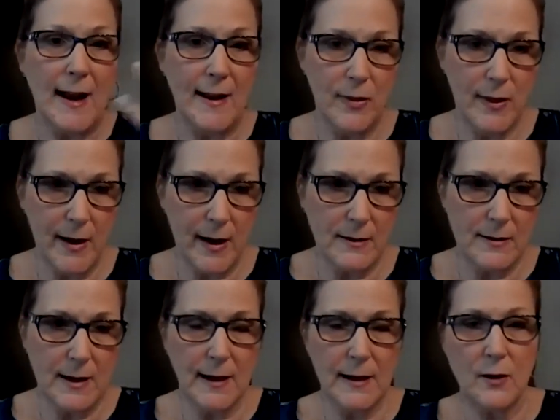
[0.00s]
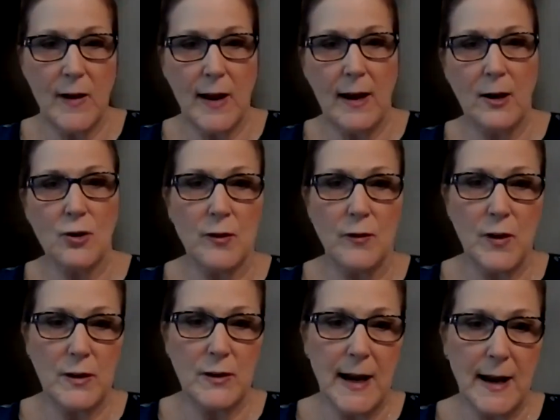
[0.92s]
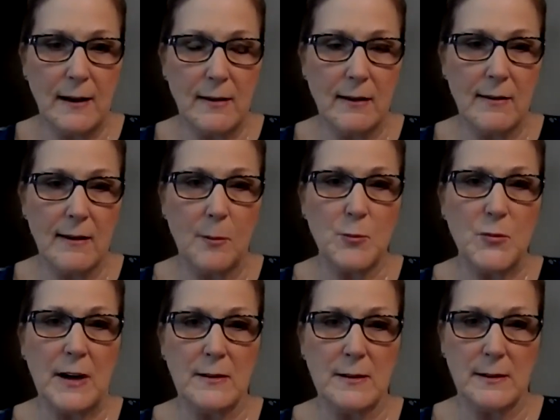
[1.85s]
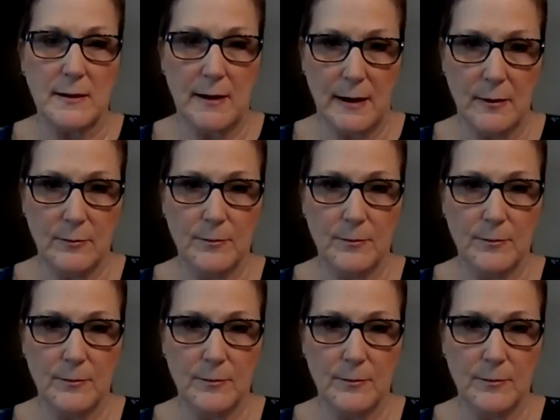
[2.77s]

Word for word: and then take advantage of the tax exempt entity.